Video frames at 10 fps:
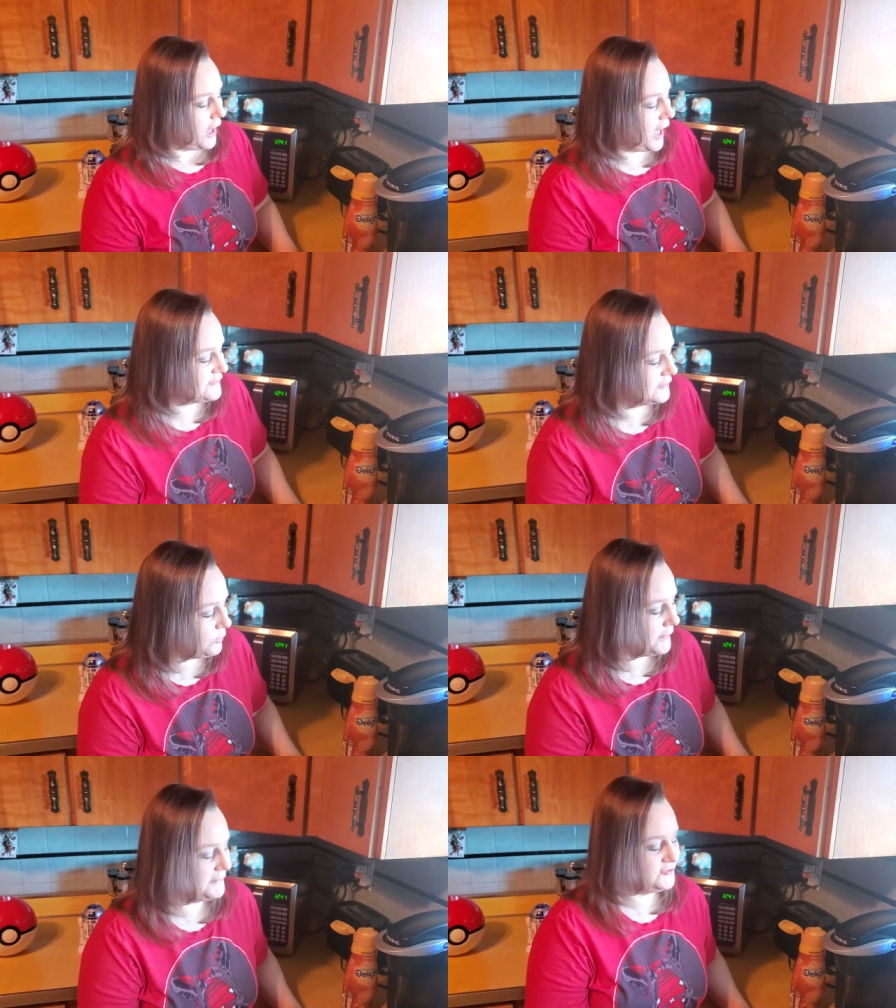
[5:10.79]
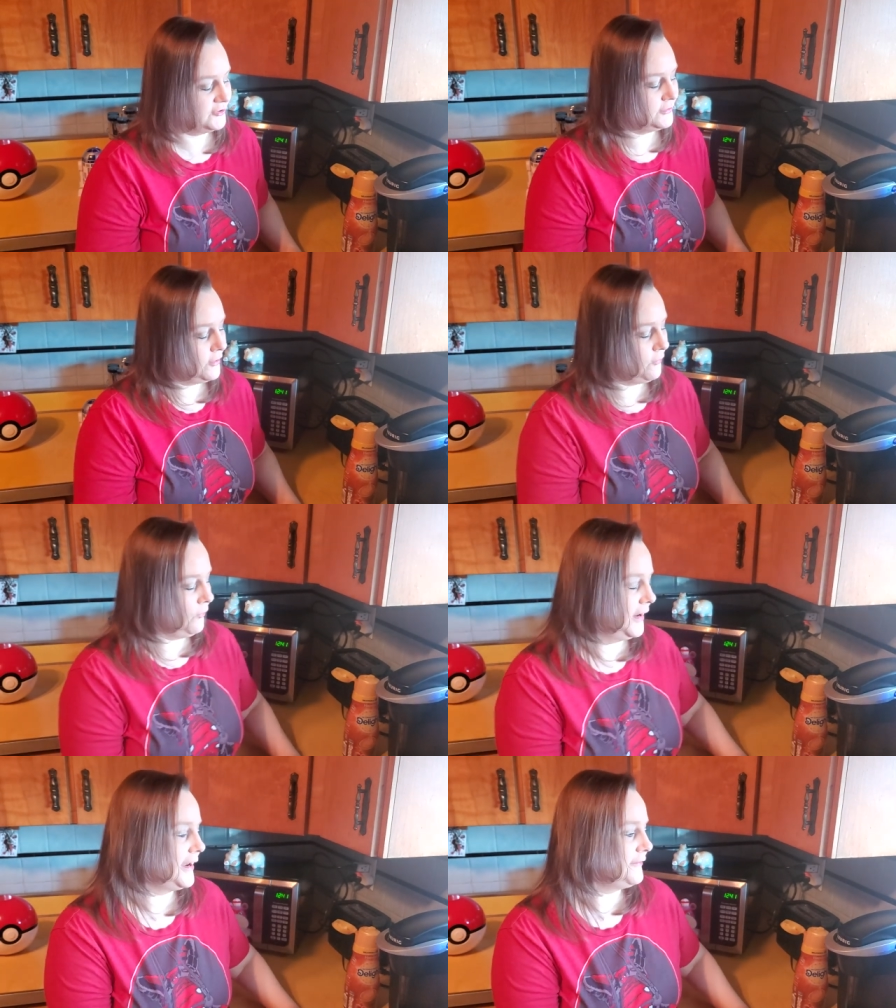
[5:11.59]
I did want to mention
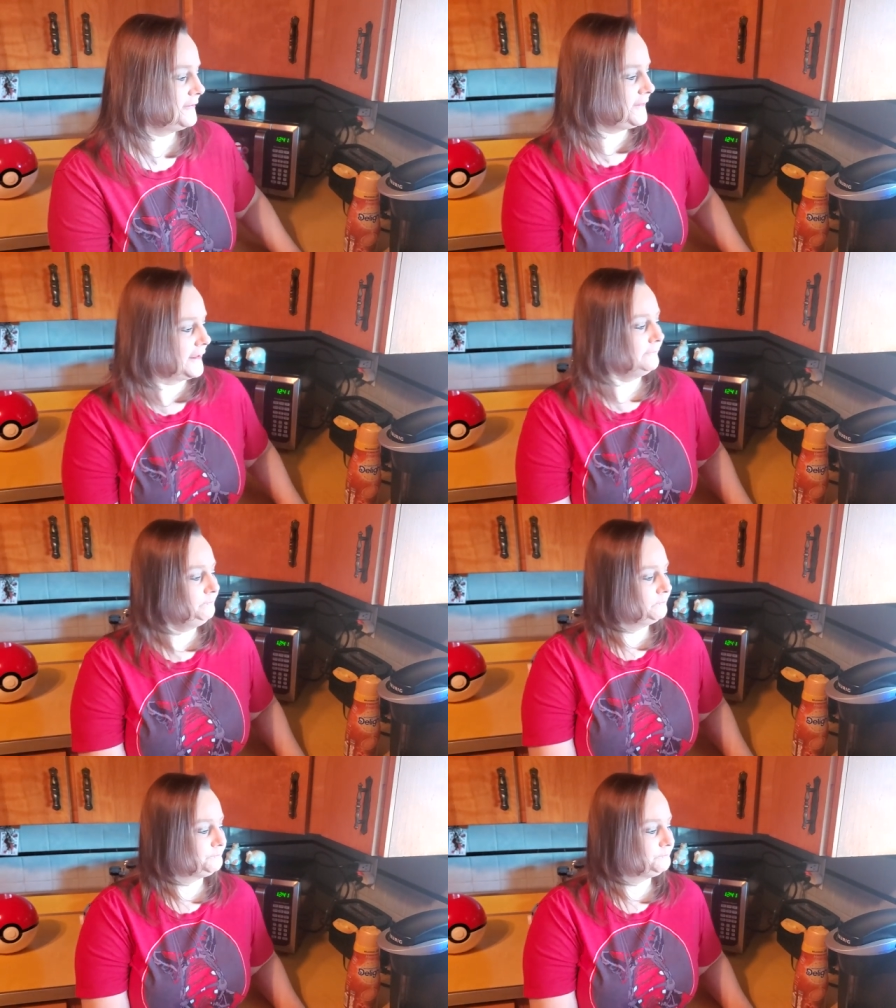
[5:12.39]
one other thing.